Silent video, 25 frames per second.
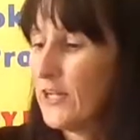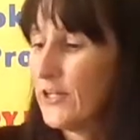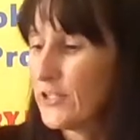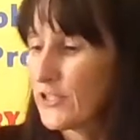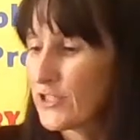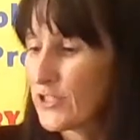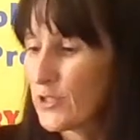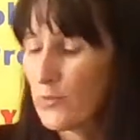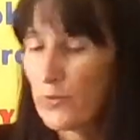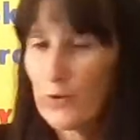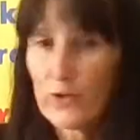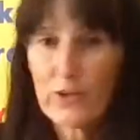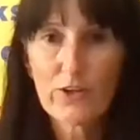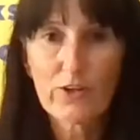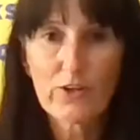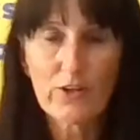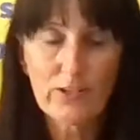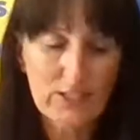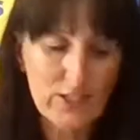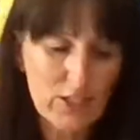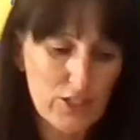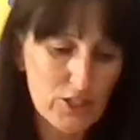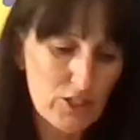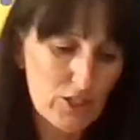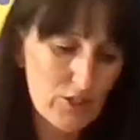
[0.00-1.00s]
So what you're
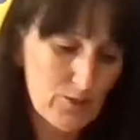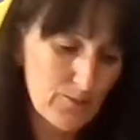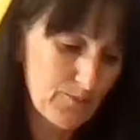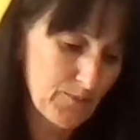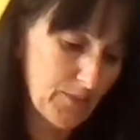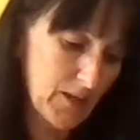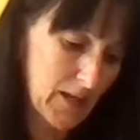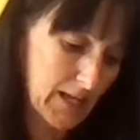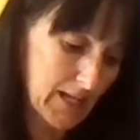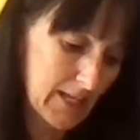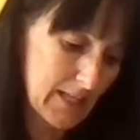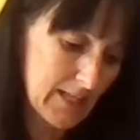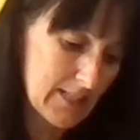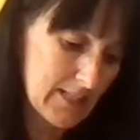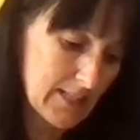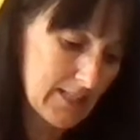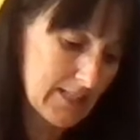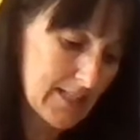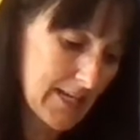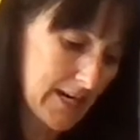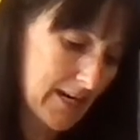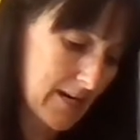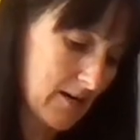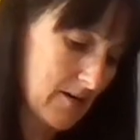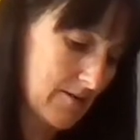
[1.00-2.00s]
going to do is
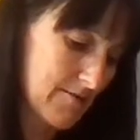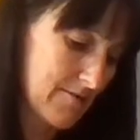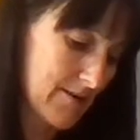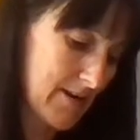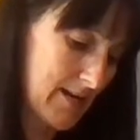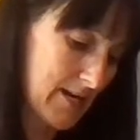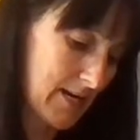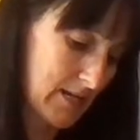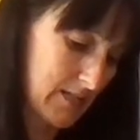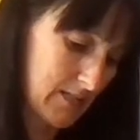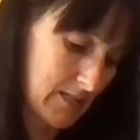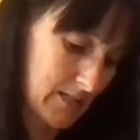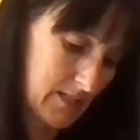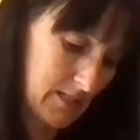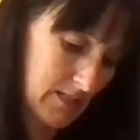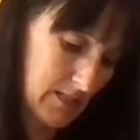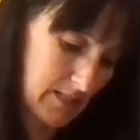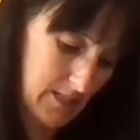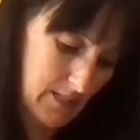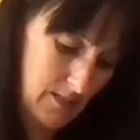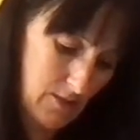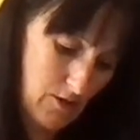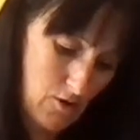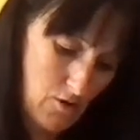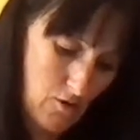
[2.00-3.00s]
decorate
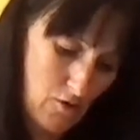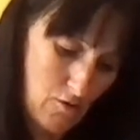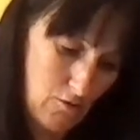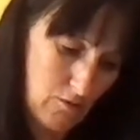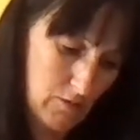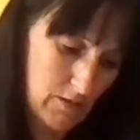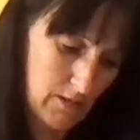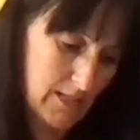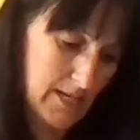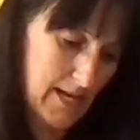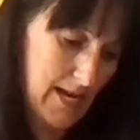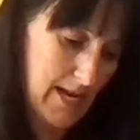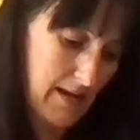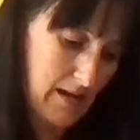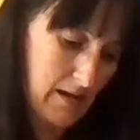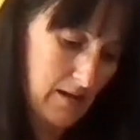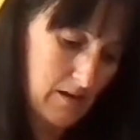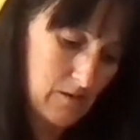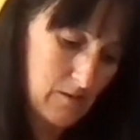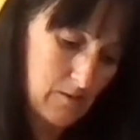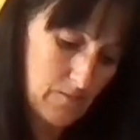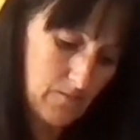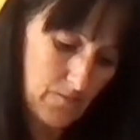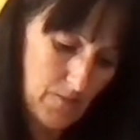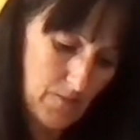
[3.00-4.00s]
this whole tail,